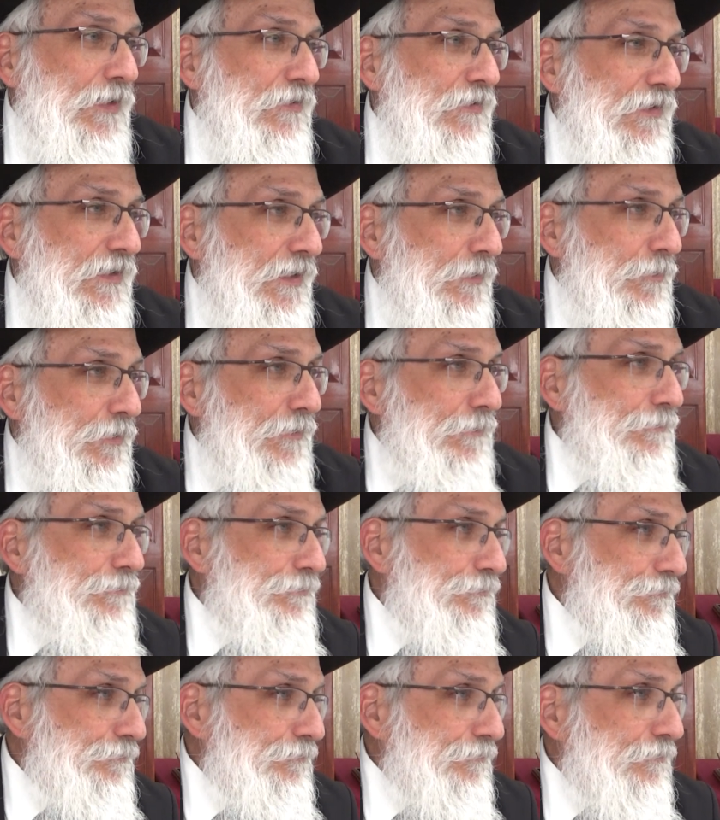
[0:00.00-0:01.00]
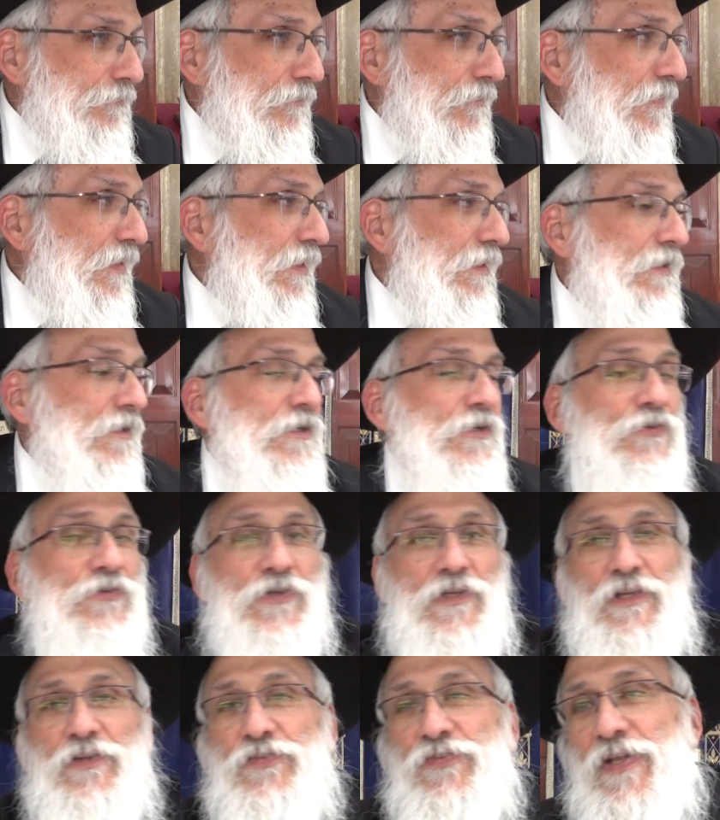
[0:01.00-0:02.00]
the Rebbe.
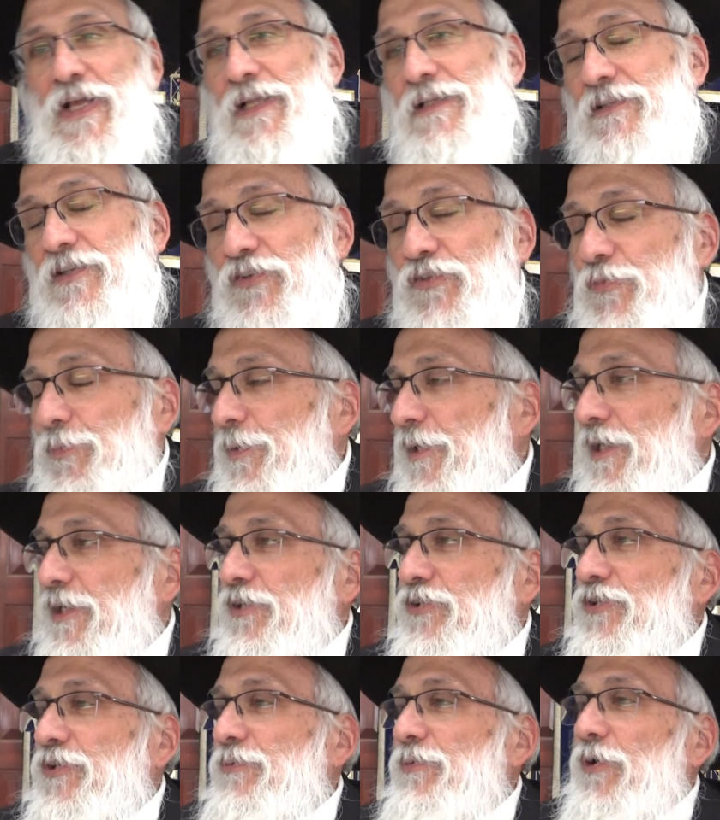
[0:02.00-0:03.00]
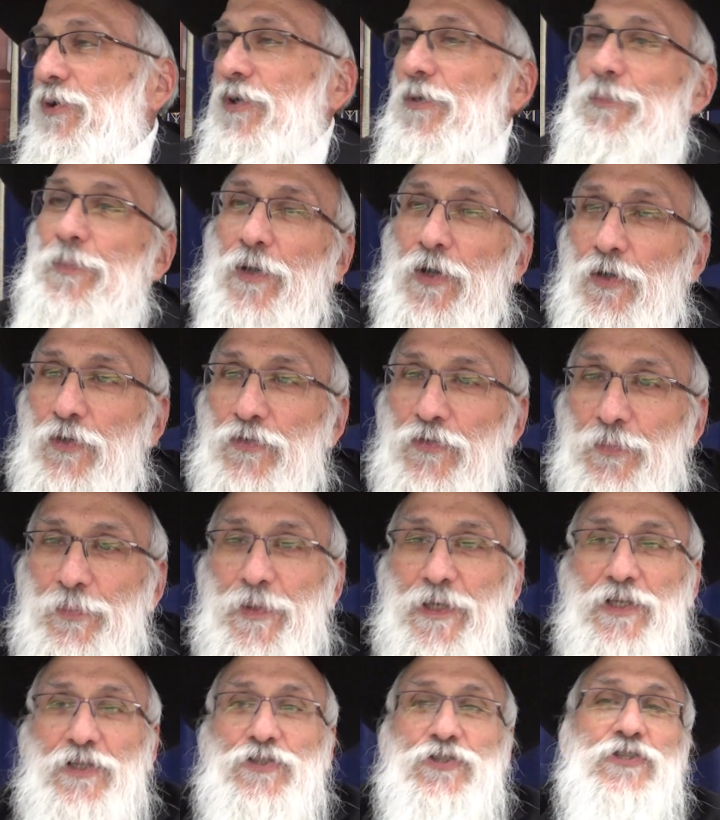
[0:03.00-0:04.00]
So they sent a speech, he wrote up a whole
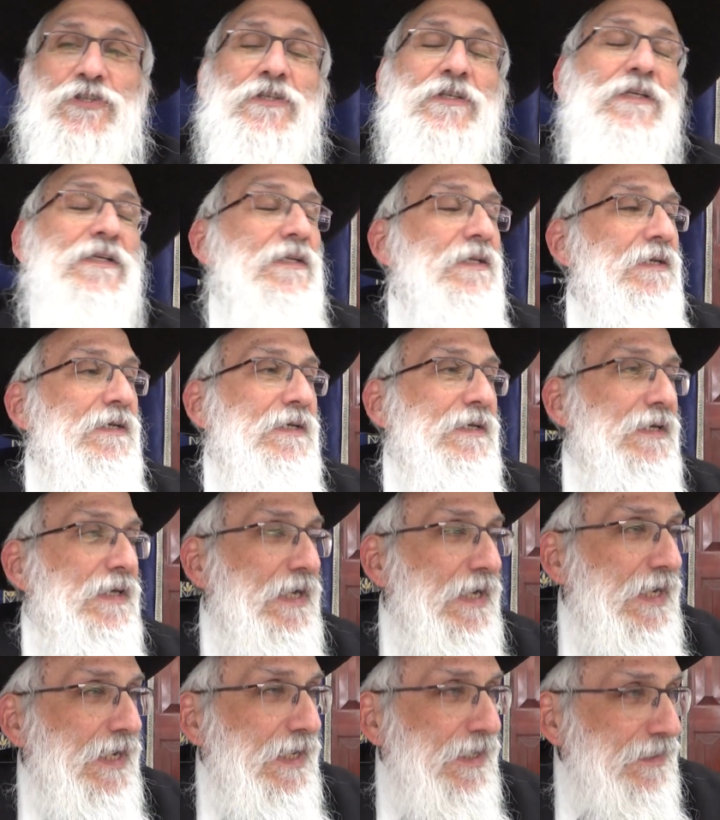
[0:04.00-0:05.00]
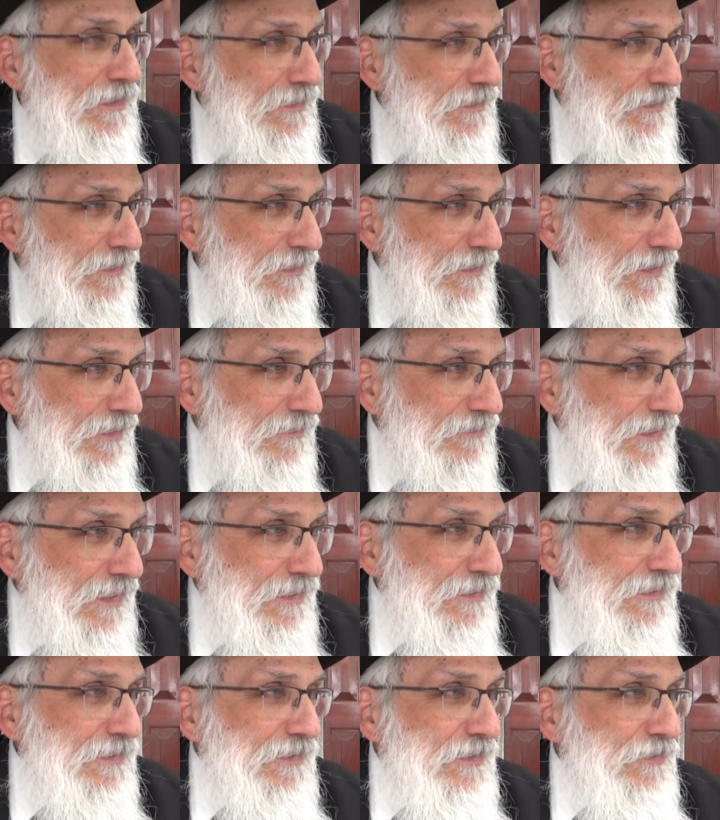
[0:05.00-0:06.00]
speech, and they
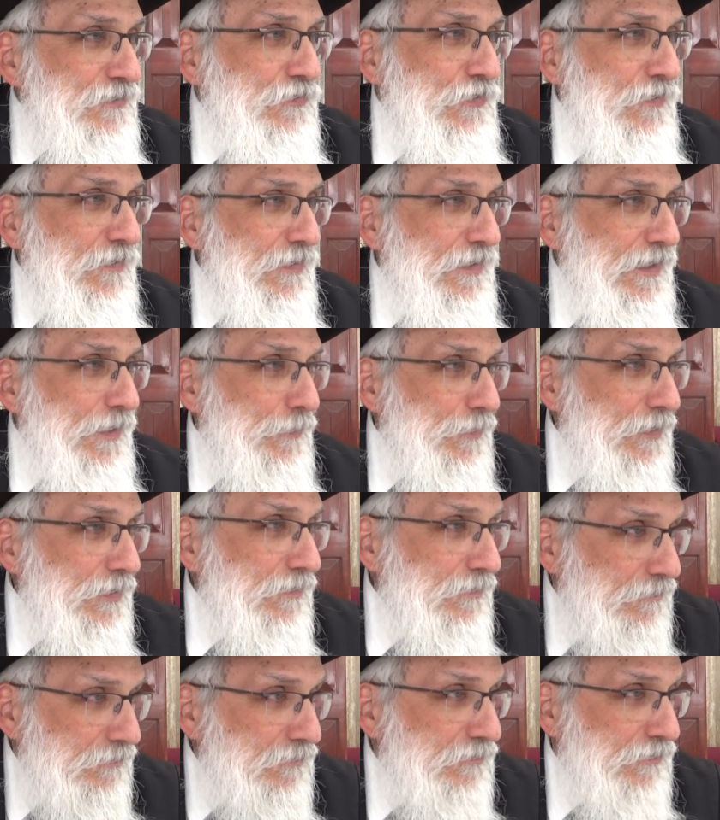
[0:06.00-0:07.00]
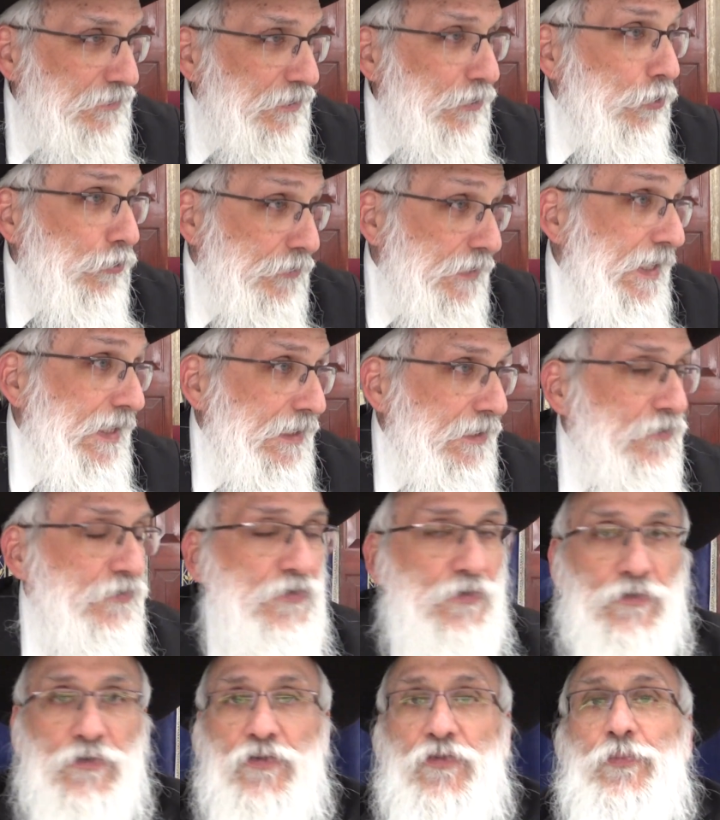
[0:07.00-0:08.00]
sent it into the Rebbe to okay it,
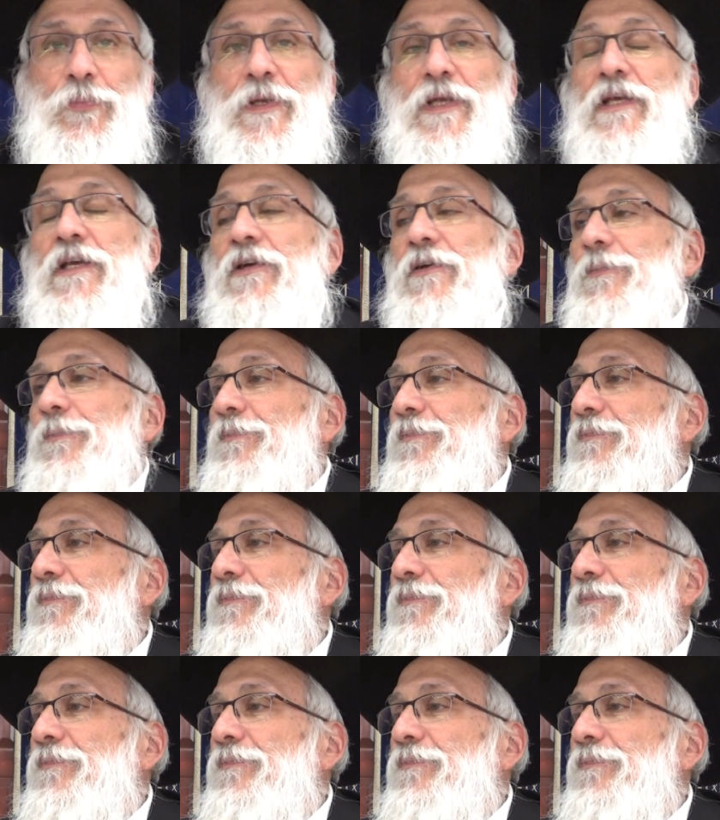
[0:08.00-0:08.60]
so to speak.